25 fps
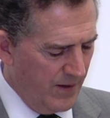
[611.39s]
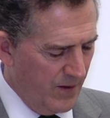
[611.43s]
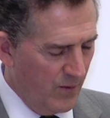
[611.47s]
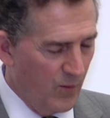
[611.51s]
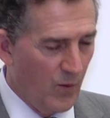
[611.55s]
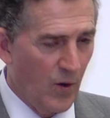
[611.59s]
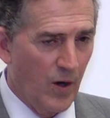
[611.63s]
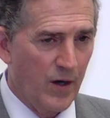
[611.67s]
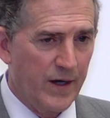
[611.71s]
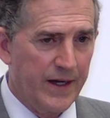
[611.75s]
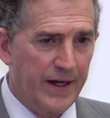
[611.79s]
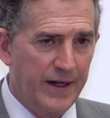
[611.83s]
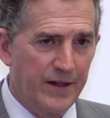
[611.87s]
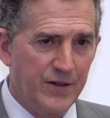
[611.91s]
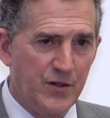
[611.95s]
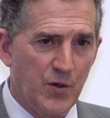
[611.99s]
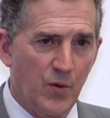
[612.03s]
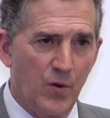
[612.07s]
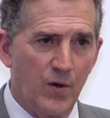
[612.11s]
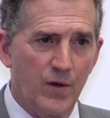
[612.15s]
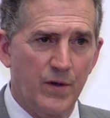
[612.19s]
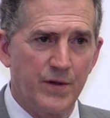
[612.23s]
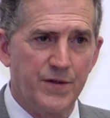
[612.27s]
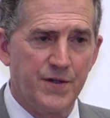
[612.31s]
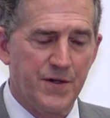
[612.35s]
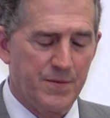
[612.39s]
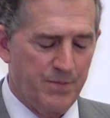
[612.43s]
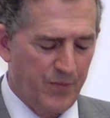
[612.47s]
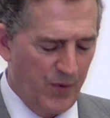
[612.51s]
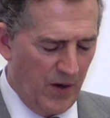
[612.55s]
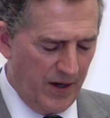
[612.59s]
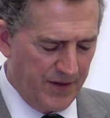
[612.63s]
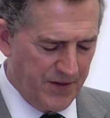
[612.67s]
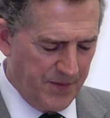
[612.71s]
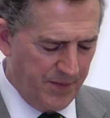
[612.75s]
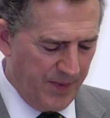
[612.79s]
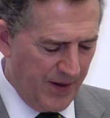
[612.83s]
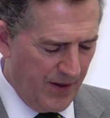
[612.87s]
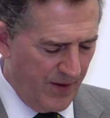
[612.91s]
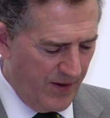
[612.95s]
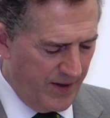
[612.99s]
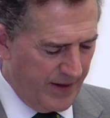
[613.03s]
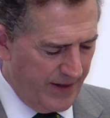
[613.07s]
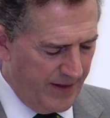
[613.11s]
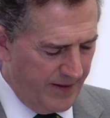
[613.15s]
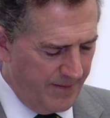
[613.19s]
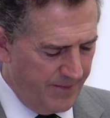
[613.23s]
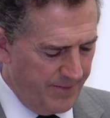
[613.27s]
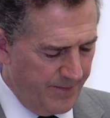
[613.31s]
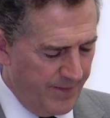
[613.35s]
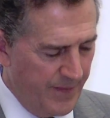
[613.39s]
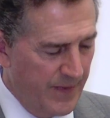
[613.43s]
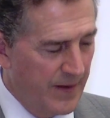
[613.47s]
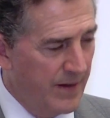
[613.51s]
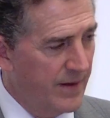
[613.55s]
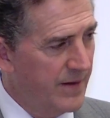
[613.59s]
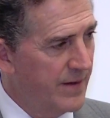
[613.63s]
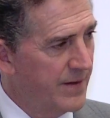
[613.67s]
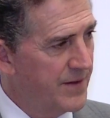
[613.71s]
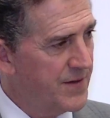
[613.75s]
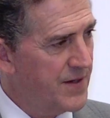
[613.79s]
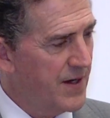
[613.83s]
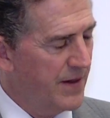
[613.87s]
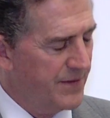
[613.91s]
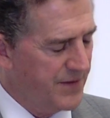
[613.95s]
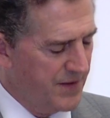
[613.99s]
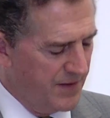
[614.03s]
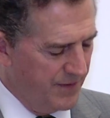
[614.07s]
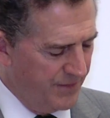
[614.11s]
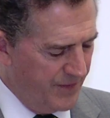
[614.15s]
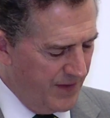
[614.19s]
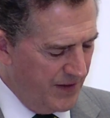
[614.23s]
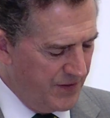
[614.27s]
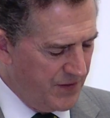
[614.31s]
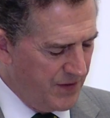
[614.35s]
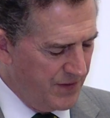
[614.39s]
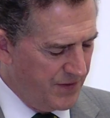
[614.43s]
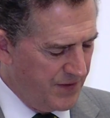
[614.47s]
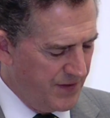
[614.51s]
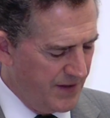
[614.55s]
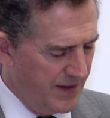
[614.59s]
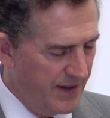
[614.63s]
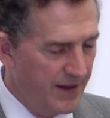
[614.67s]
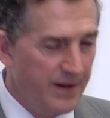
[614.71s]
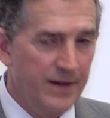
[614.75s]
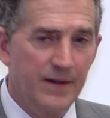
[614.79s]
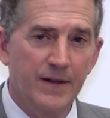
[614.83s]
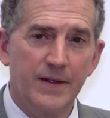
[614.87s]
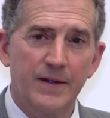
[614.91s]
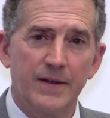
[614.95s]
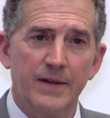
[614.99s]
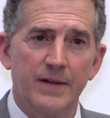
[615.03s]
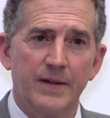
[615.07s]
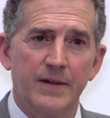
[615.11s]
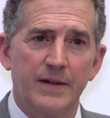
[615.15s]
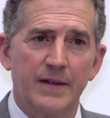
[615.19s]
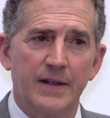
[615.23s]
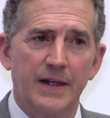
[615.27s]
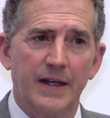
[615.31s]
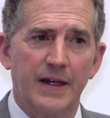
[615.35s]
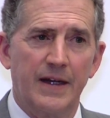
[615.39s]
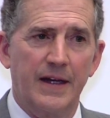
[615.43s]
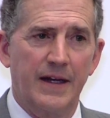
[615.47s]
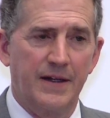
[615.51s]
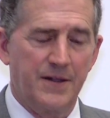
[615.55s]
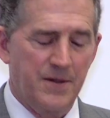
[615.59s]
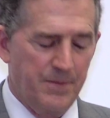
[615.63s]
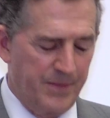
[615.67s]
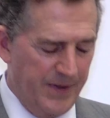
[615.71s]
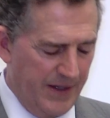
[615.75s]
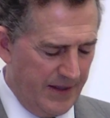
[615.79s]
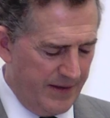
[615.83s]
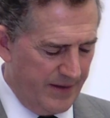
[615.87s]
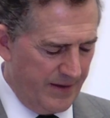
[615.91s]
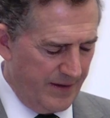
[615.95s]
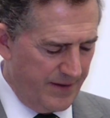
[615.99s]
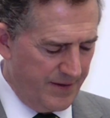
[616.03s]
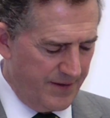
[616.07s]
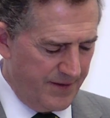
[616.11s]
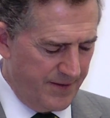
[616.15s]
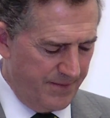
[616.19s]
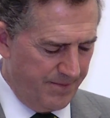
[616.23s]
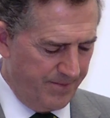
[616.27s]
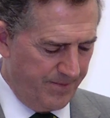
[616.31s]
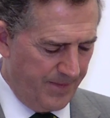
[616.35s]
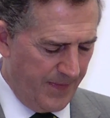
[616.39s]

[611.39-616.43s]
working towards prosperity, self-sufficiency, and independence.